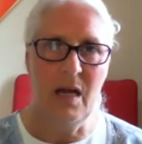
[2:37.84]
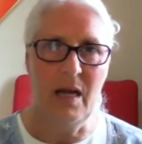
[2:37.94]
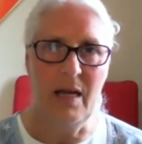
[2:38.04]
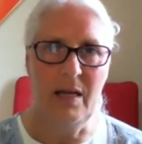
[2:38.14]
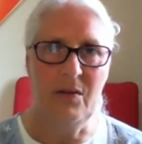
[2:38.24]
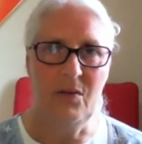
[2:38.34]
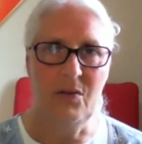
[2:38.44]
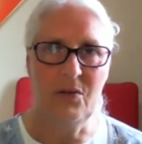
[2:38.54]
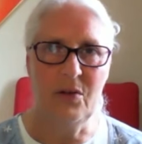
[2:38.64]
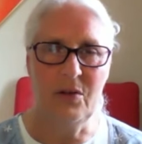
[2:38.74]

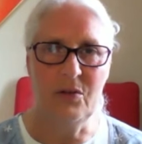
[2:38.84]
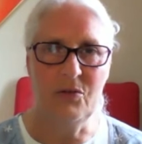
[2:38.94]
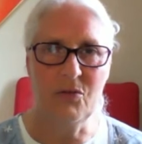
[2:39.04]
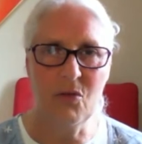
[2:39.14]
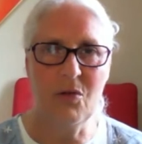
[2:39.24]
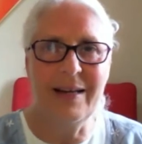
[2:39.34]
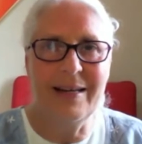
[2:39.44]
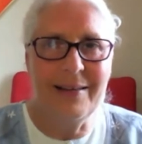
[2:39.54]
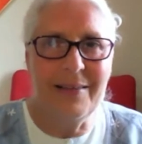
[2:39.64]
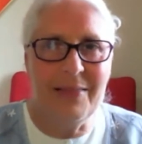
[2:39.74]
and
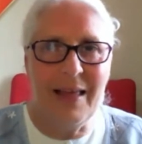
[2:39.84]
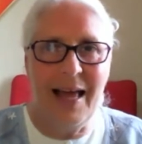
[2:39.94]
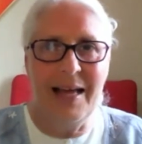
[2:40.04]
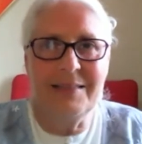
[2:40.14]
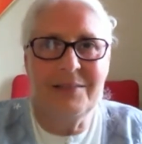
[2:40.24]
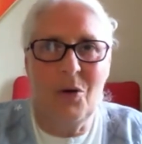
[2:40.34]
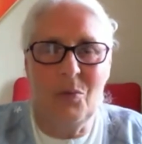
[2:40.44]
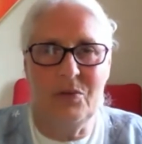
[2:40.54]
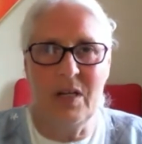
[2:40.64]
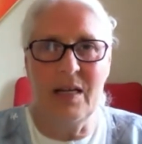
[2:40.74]
drawing that
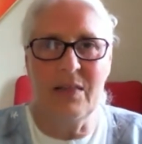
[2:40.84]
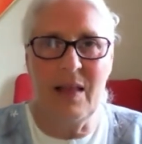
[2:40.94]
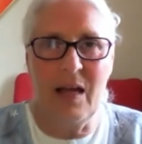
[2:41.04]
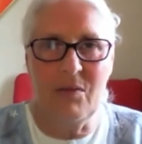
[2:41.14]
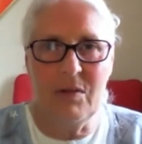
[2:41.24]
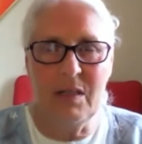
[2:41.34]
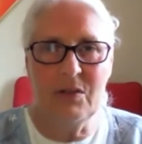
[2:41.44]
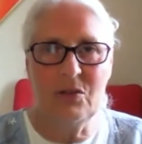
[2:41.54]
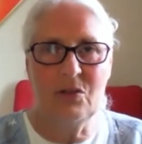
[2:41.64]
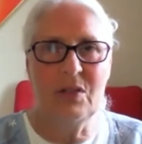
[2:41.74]
object, that
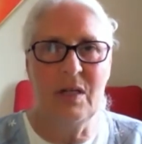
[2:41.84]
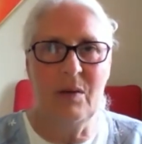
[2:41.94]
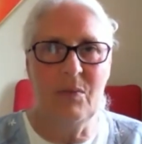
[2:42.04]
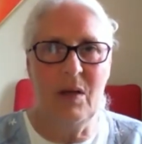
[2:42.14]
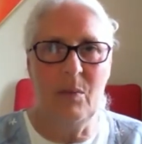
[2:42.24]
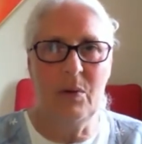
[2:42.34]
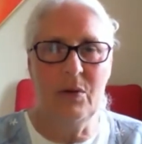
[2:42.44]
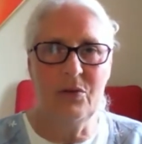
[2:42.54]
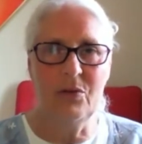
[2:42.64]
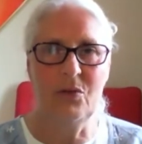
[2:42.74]
relationship, that
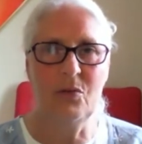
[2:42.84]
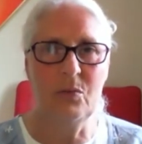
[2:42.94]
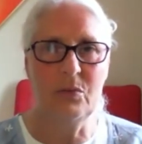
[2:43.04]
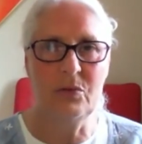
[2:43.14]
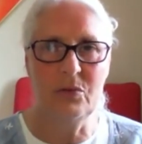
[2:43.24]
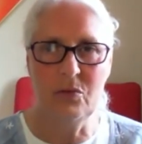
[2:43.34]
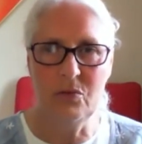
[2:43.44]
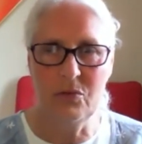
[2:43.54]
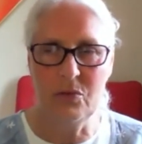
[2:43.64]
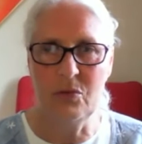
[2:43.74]
person towards you
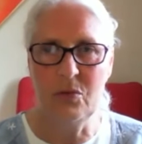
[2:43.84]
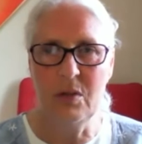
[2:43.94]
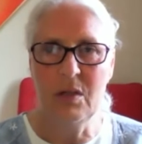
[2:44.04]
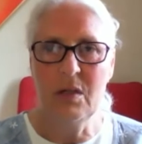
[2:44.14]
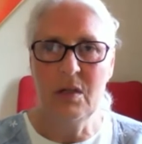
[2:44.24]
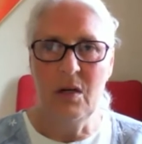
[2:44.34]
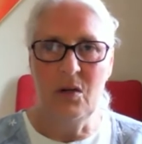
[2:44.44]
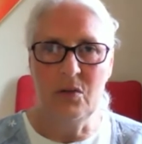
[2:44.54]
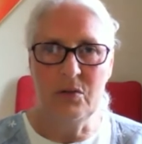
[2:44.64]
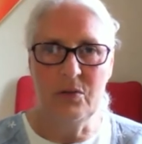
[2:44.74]
through a
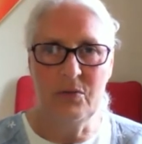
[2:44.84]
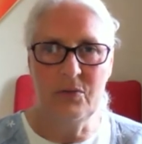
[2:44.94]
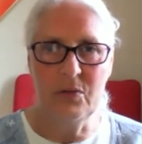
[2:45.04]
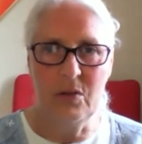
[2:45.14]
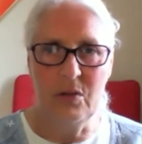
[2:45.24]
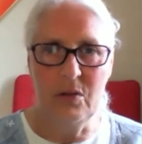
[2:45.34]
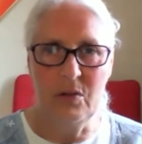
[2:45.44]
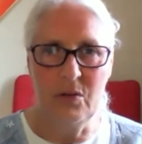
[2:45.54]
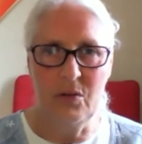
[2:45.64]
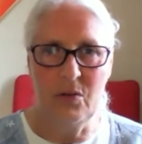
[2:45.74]
lot of
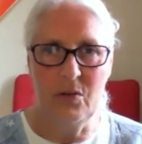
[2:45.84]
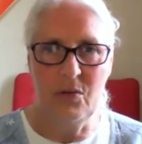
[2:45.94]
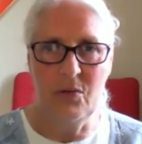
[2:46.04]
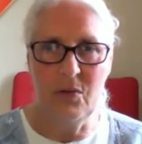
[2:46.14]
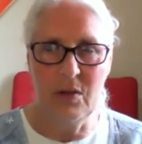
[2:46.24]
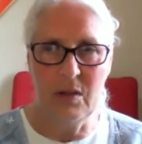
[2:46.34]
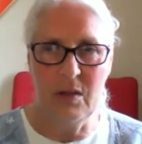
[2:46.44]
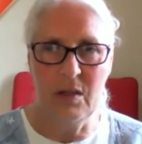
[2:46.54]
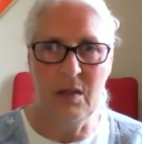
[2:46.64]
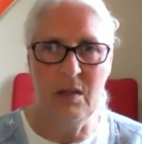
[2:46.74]

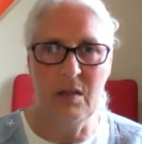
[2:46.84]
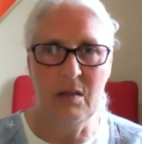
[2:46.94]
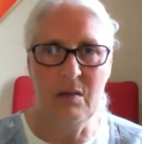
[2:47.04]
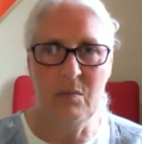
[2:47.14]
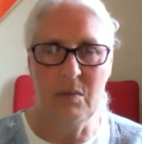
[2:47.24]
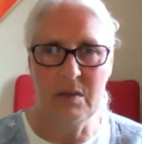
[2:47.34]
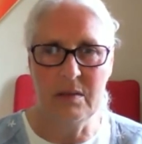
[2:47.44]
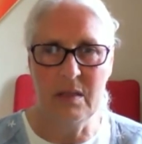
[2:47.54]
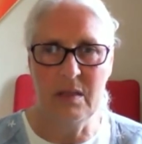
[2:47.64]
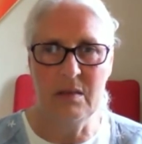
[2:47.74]
thinking and
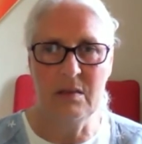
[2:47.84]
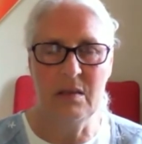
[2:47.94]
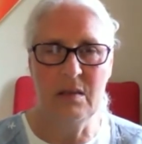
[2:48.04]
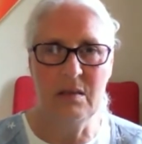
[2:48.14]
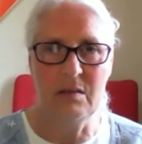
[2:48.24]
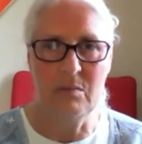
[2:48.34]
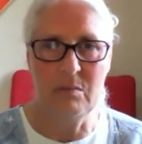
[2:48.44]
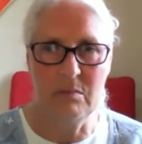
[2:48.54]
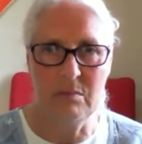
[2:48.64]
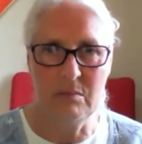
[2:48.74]
meditating and
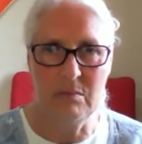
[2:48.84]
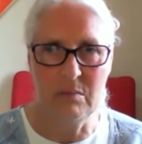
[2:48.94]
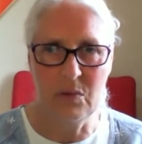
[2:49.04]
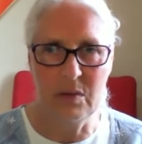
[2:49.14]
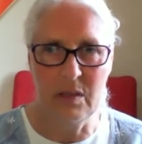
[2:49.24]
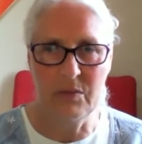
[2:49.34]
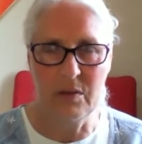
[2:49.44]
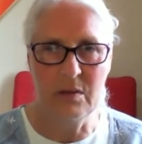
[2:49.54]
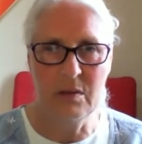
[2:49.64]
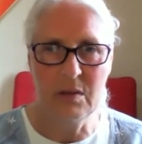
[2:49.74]

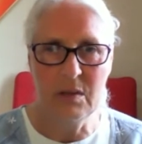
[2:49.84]
whatever.